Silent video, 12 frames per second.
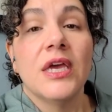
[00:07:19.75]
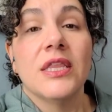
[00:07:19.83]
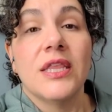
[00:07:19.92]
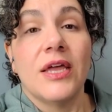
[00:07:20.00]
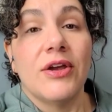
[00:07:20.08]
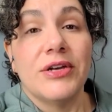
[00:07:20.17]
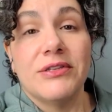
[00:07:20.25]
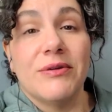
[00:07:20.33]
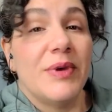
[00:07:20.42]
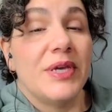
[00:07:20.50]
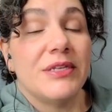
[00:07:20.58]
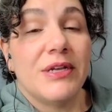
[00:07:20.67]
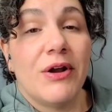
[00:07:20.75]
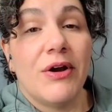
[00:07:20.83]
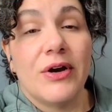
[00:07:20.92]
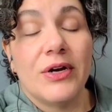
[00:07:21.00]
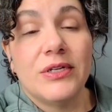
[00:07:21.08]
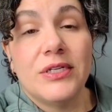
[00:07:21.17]
That also makes it
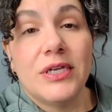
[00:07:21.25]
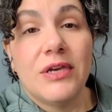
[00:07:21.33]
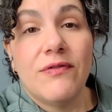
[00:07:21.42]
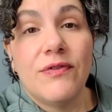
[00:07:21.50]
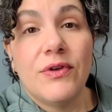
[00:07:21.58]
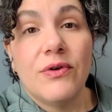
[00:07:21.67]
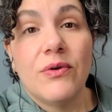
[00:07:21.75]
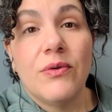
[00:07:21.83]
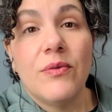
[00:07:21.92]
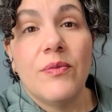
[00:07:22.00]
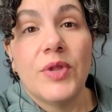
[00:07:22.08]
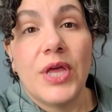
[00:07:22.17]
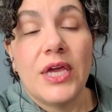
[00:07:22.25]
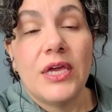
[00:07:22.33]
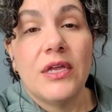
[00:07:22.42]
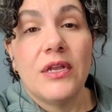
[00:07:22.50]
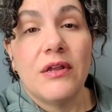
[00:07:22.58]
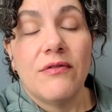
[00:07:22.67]
hard to give you
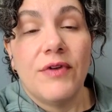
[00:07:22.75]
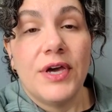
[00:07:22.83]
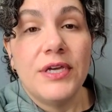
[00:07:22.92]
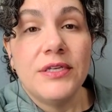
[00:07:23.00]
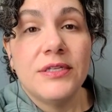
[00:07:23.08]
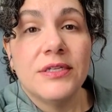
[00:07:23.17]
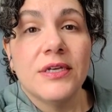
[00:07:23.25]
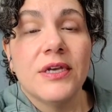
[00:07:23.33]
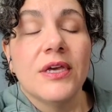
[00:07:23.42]
blanket advice.